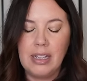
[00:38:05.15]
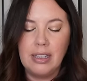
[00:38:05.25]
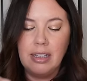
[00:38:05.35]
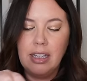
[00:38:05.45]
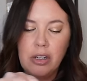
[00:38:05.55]
a
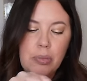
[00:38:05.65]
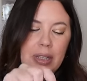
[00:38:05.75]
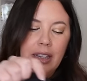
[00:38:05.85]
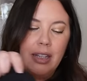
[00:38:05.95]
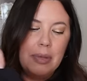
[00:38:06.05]
little
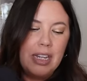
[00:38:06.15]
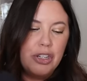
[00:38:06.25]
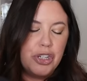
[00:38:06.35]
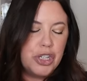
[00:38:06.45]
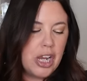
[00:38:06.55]
bit
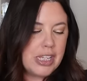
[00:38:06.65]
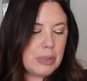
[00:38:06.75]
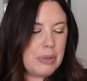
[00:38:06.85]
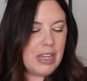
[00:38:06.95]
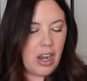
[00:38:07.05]
limited
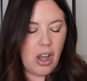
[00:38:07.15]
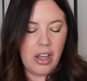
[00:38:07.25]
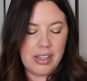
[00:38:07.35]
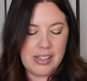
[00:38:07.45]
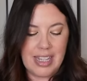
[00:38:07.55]
just
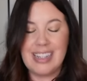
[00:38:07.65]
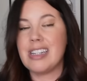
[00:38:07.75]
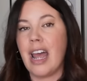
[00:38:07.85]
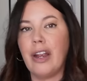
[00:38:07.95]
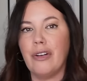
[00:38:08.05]
because the
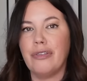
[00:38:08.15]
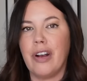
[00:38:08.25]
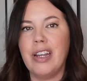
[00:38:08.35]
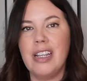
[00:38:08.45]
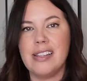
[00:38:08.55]
entire
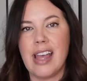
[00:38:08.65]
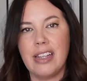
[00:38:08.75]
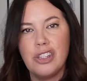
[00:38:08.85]
front is that